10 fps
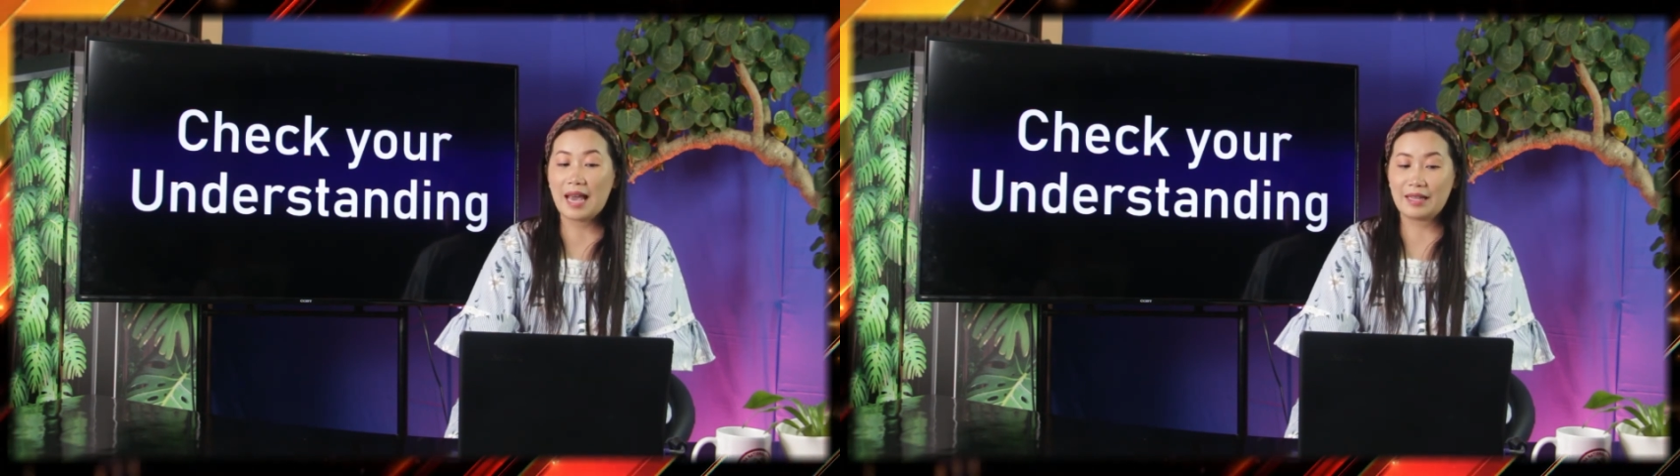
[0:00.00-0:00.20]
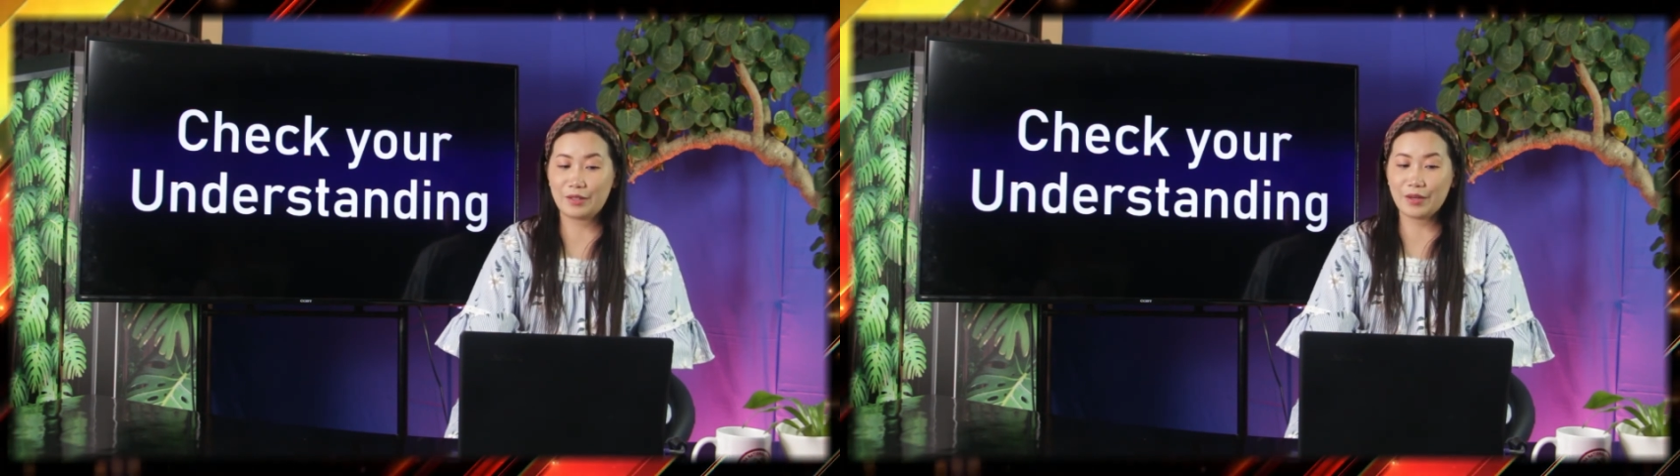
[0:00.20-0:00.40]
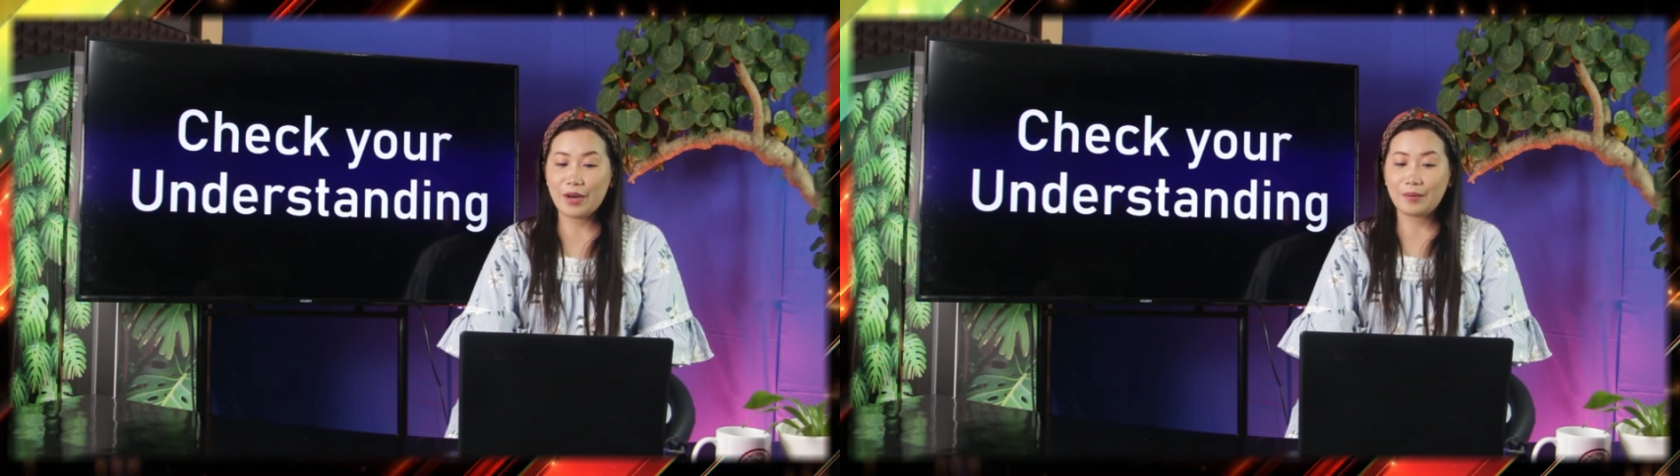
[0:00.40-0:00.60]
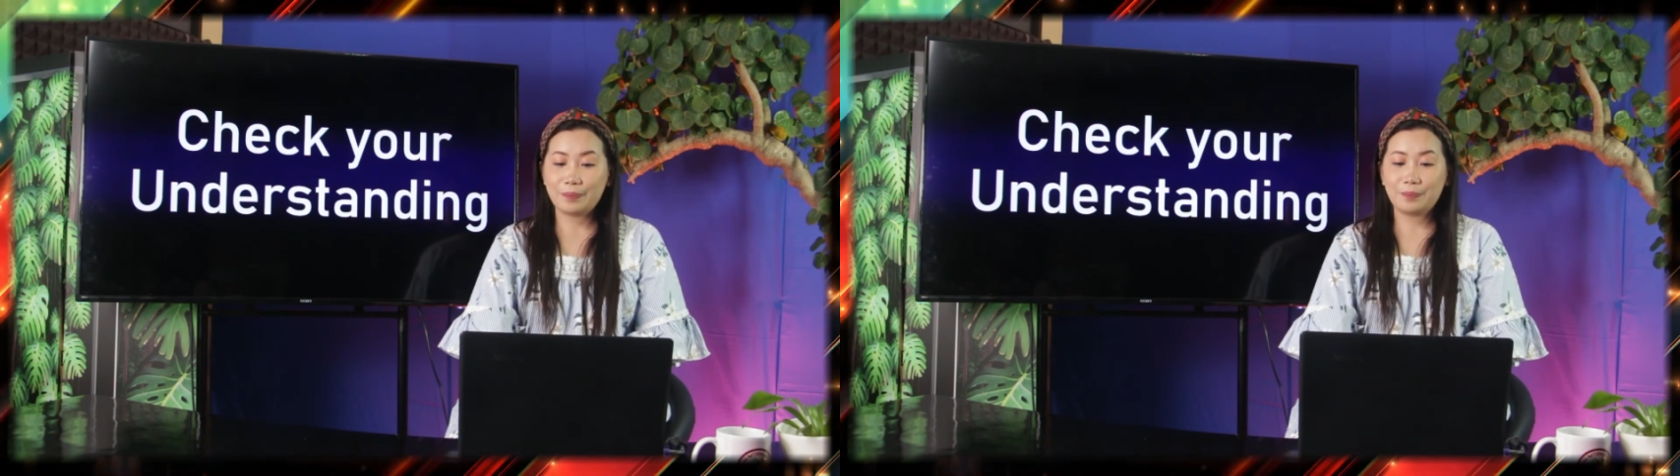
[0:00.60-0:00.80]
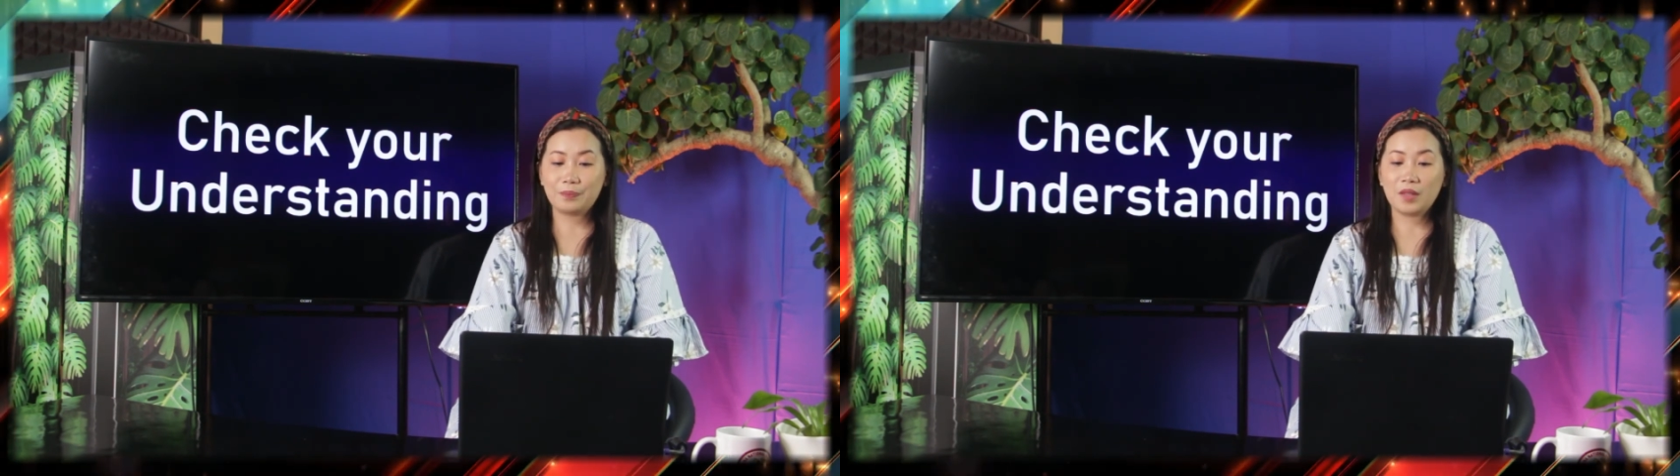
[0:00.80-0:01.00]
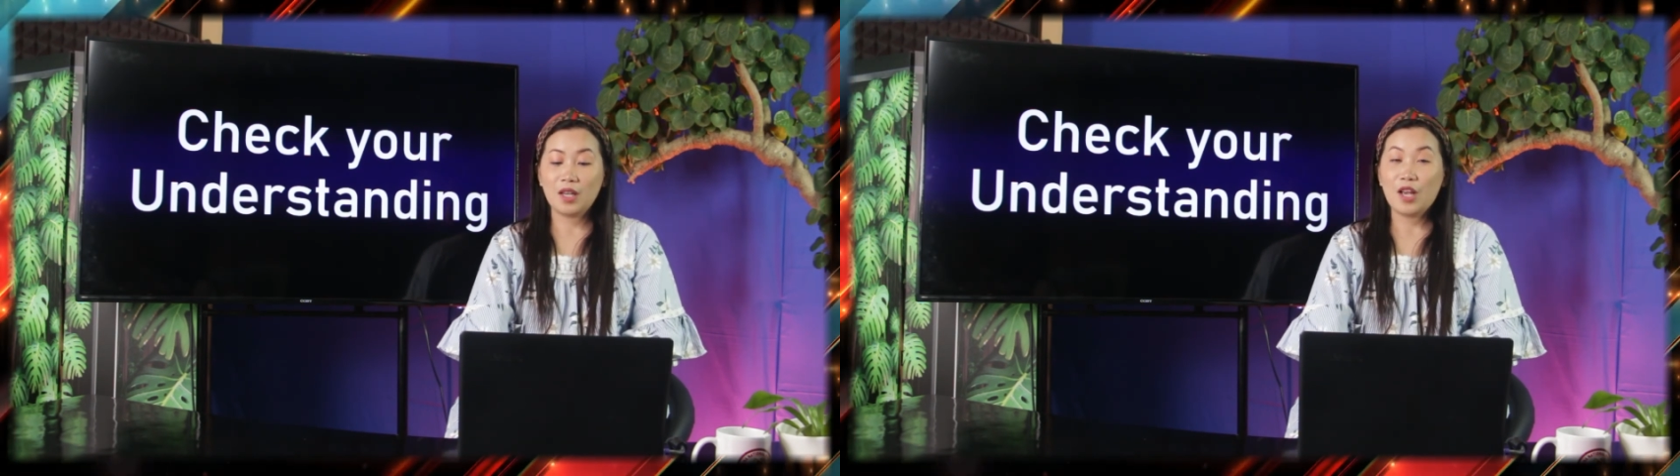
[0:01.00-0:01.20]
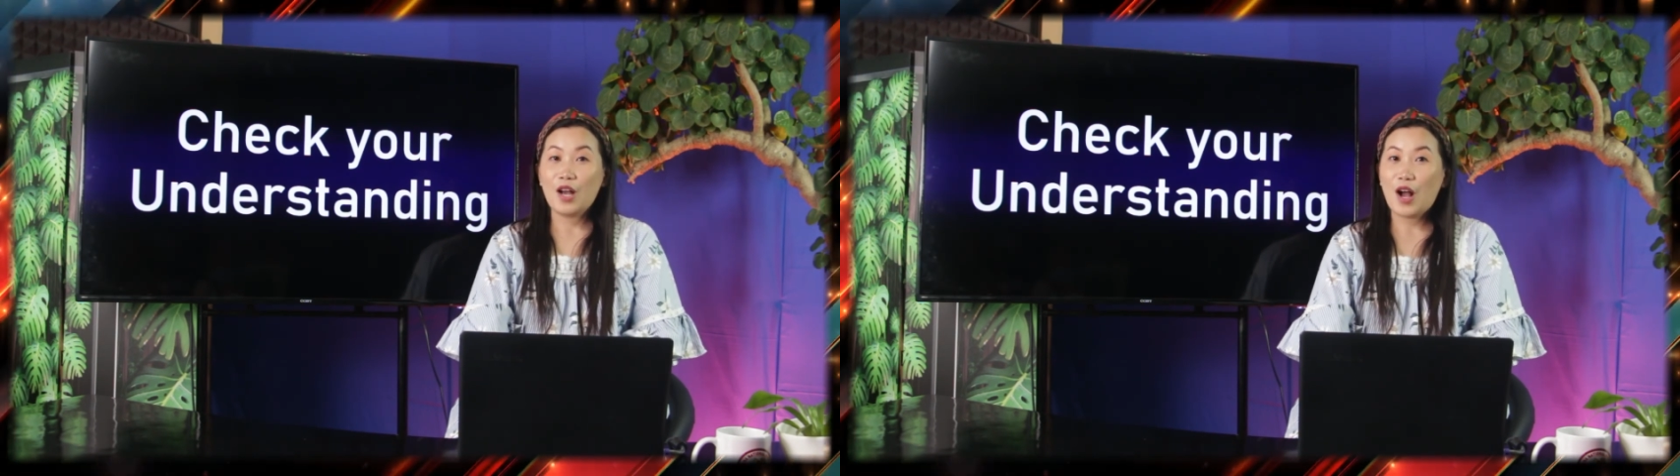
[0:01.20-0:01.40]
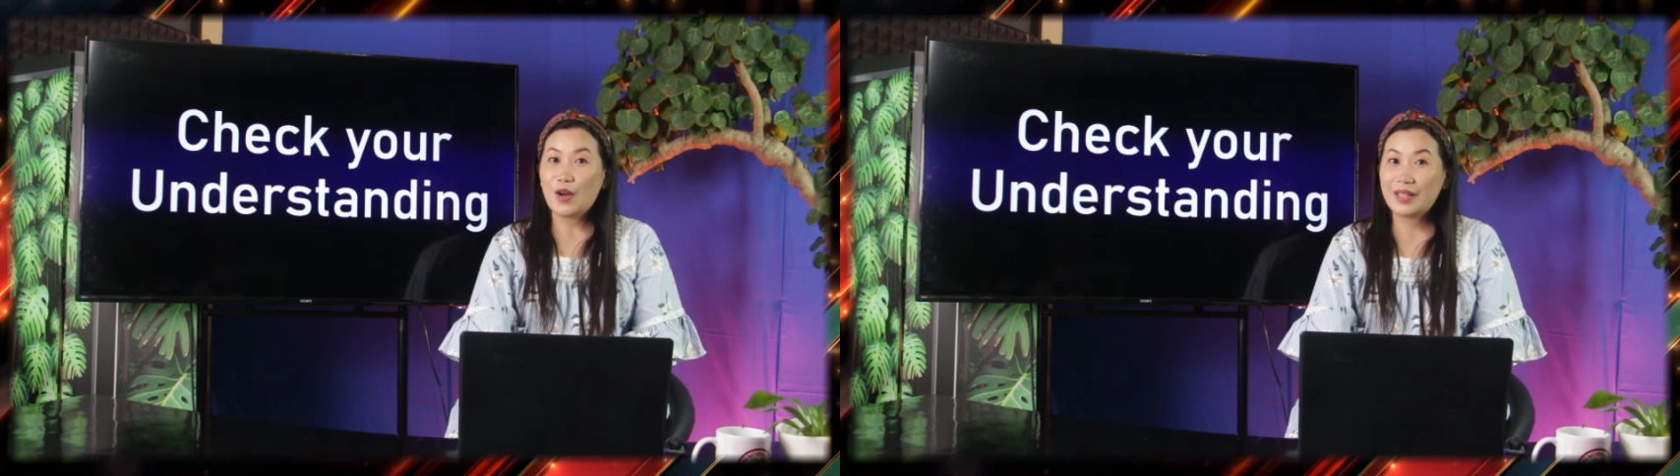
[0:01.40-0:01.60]
answer.
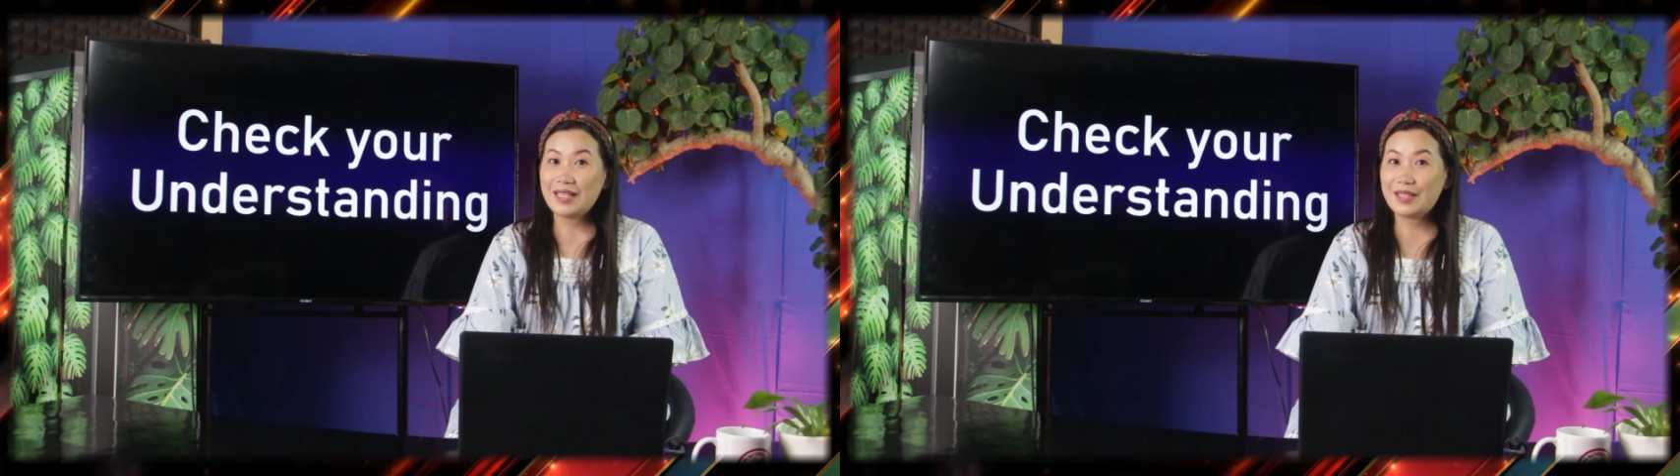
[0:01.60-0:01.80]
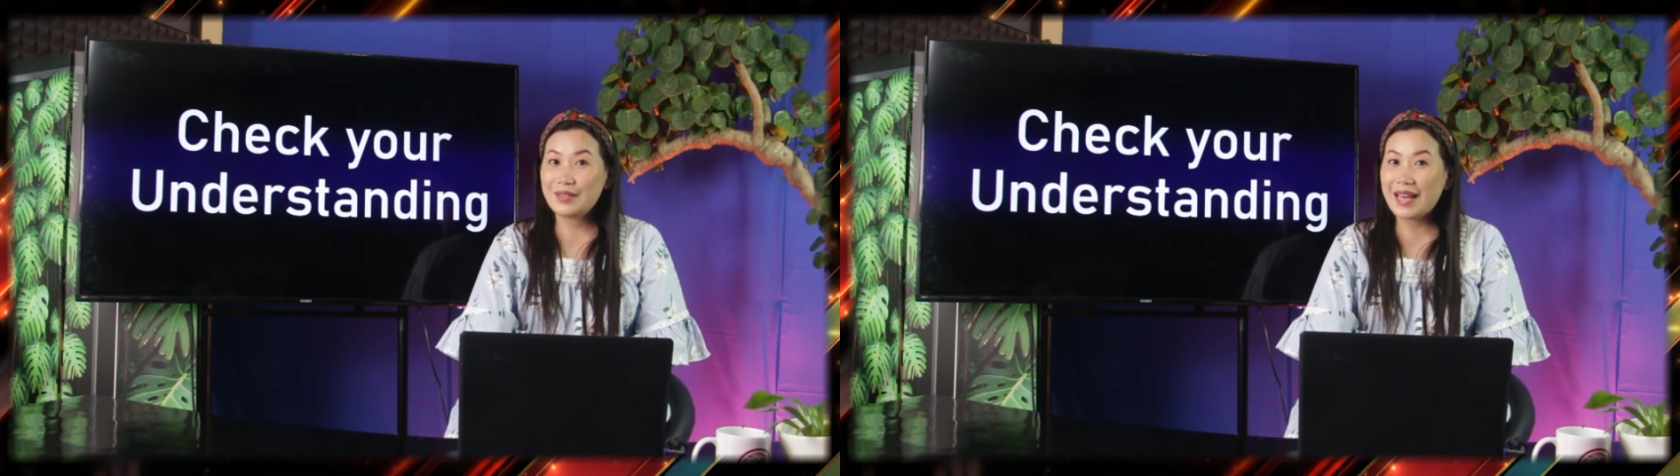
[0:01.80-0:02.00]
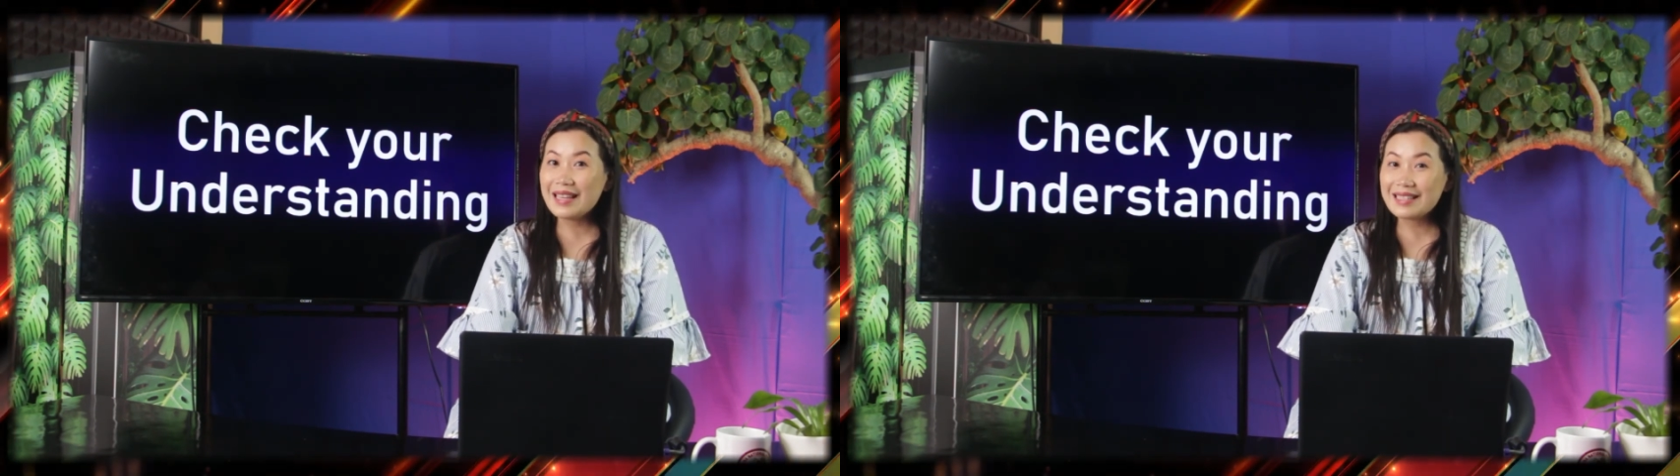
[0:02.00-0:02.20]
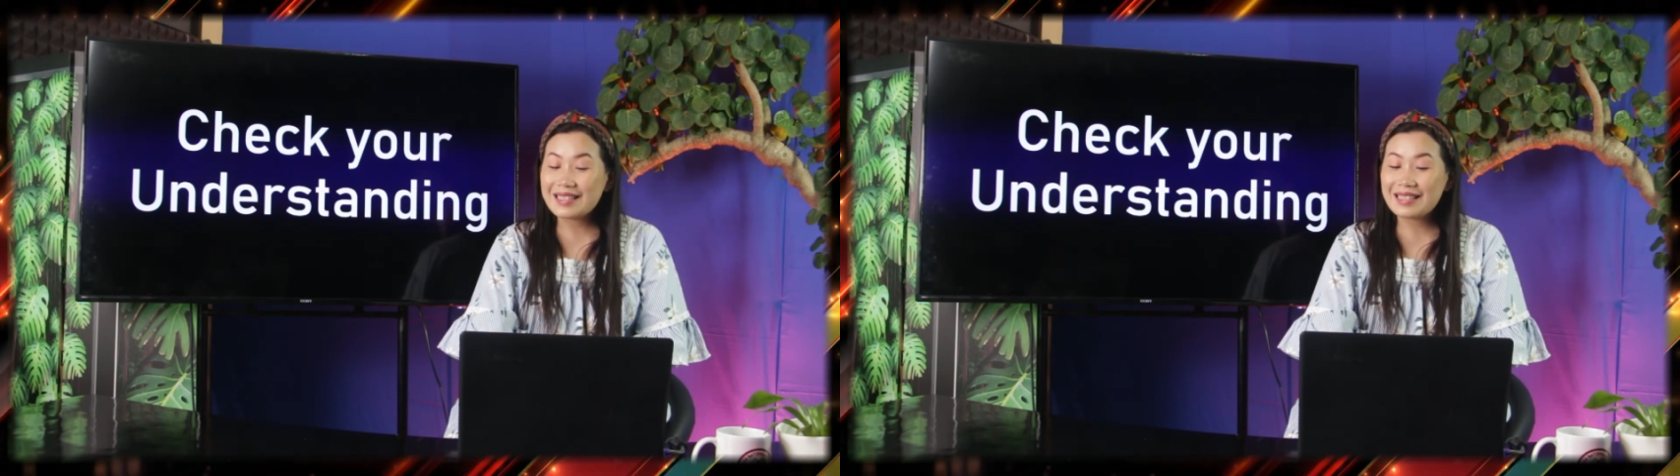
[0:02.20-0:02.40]
Okay, students?